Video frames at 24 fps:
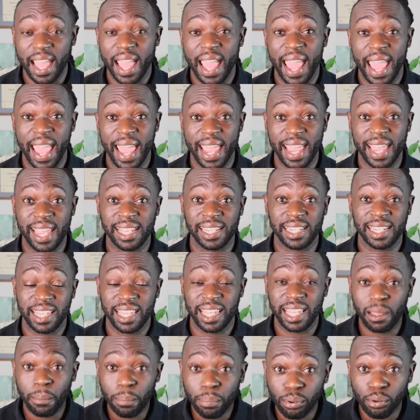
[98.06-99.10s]
and
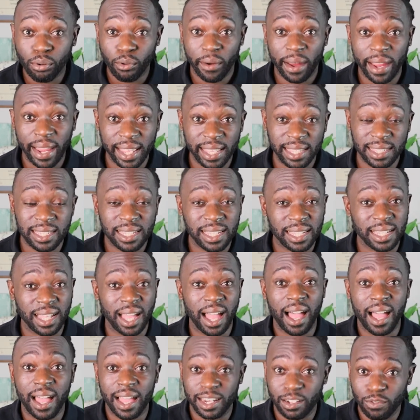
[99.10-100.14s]
he prayed to
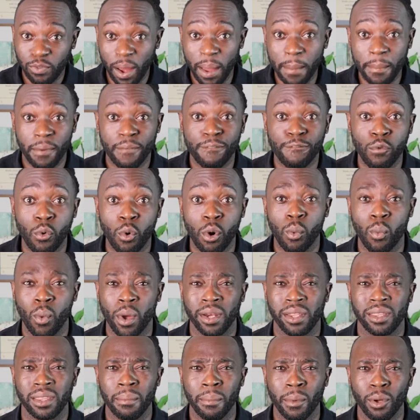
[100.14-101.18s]
God right before
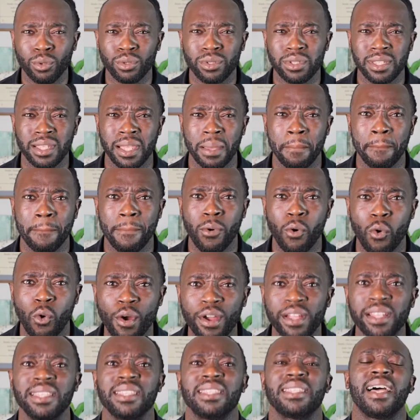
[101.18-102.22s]
one of the most
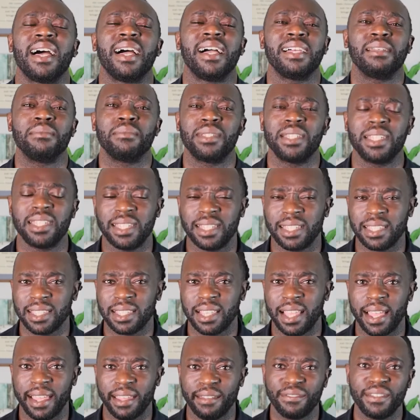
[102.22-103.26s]
important times in his
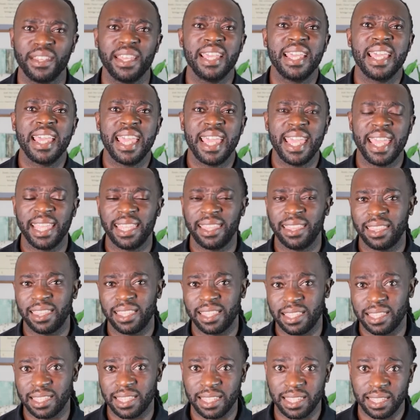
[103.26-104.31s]
life in
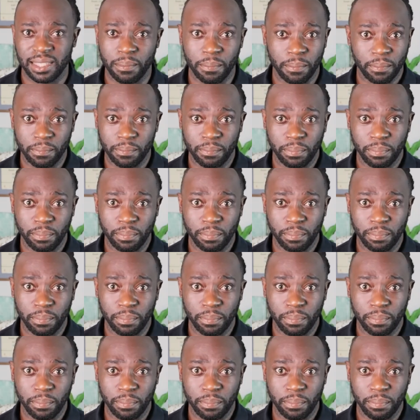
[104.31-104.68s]
this